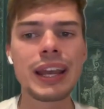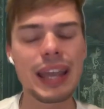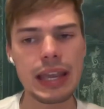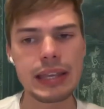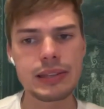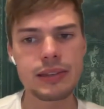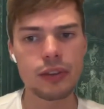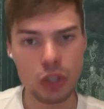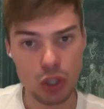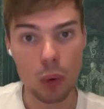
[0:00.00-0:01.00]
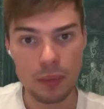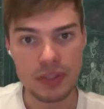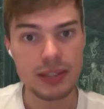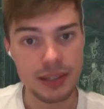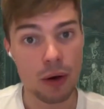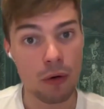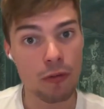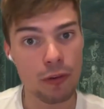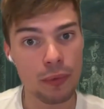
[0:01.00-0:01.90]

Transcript: is the shops itself.